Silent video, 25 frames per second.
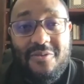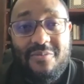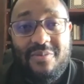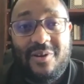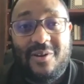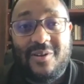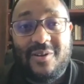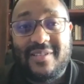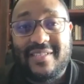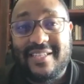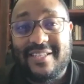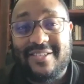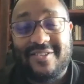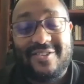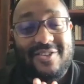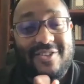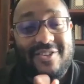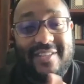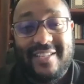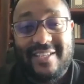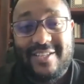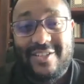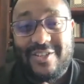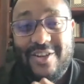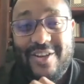Because
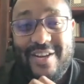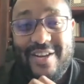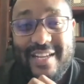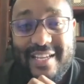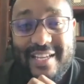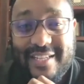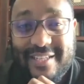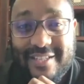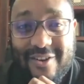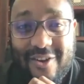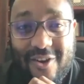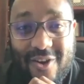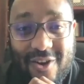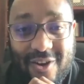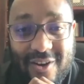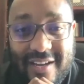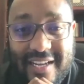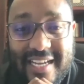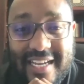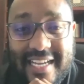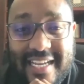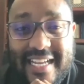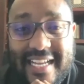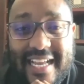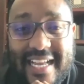this journey is
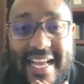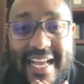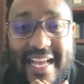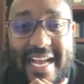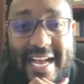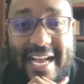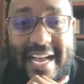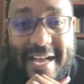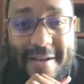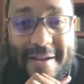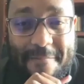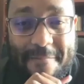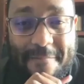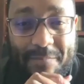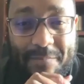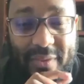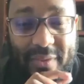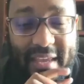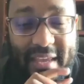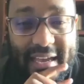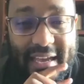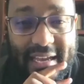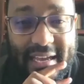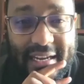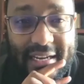long,
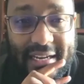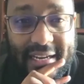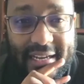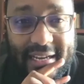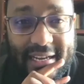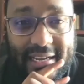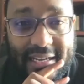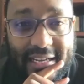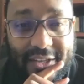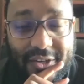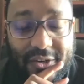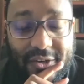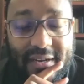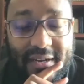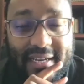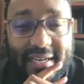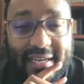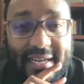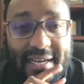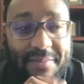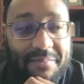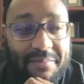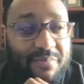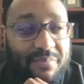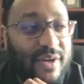and
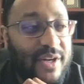I'm